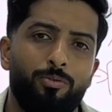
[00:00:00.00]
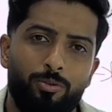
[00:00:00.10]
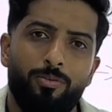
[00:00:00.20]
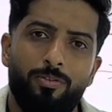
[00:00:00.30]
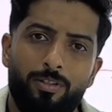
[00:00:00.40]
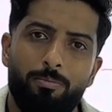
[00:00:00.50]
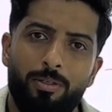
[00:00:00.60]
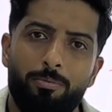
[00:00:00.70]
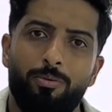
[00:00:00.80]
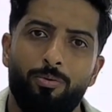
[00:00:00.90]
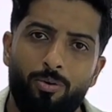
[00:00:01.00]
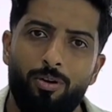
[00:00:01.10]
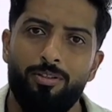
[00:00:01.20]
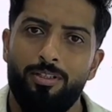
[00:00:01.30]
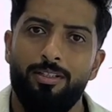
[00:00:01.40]
those 50 people who
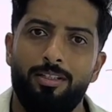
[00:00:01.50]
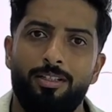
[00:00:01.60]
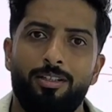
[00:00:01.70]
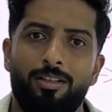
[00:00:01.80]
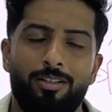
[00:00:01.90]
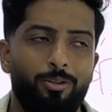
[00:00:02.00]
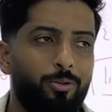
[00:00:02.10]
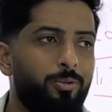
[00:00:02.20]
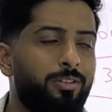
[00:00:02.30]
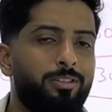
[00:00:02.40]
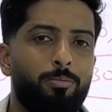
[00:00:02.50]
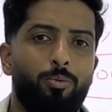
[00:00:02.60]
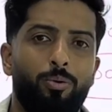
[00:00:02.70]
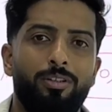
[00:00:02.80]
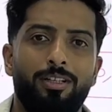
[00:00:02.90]
constantly,
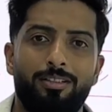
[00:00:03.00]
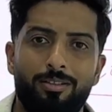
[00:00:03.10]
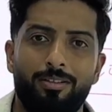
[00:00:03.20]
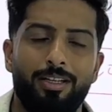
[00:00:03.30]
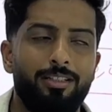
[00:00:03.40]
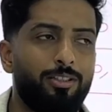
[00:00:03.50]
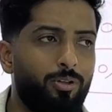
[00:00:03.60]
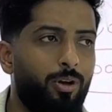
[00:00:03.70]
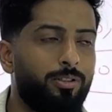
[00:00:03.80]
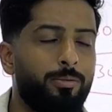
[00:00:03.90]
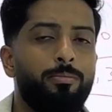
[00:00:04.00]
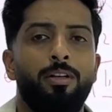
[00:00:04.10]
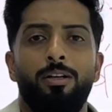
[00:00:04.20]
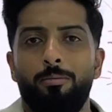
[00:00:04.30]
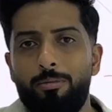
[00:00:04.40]
support. That's great. That's awesome.
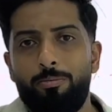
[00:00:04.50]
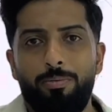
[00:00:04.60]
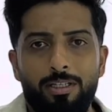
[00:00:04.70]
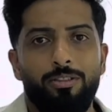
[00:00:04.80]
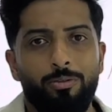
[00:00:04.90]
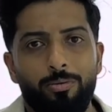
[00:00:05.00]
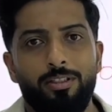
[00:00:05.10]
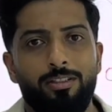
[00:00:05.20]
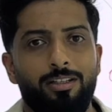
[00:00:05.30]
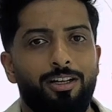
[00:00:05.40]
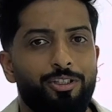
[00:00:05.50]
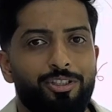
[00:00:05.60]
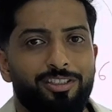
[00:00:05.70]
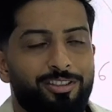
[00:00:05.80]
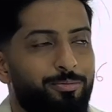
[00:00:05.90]
But please do hit the like,
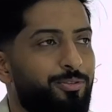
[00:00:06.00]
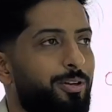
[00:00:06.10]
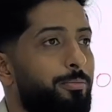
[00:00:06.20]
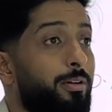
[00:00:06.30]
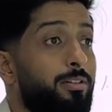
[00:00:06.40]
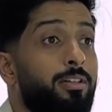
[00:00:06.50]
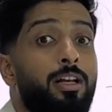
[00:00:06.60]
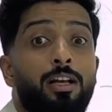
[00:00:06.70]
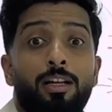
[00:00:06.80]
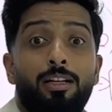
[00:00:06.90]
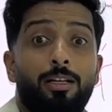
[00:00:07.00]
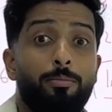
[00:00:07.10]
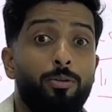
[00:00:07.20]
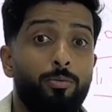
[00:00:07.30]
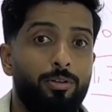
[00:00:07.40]
share, subscribe button. Let me
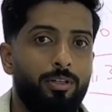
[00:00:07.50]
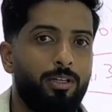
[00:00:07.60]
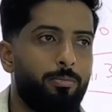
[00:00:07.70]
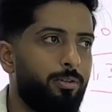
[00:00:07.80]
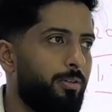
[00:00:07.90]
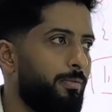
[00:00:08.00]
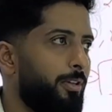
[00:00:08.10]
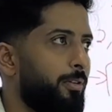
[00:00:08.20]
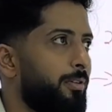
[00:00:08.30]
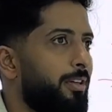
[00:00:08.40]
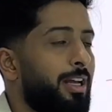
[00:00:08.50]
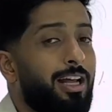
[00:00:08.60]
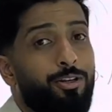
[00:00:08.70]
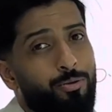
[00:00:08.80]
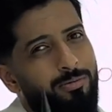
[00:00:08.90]
know what you think about the video.
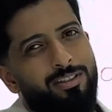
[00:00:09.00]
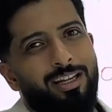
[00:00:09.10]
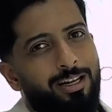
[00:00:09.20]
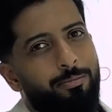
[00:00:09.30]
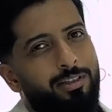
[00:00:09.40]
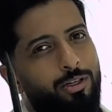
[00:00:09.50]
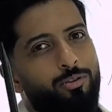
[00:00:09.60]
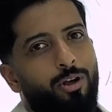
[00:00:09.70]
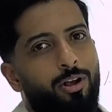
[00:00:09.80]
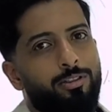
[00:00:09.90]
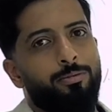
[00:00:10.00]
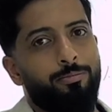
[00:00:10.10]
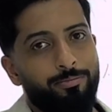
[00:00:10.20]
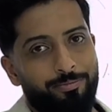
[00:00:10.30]
And you must admit, that was awesome.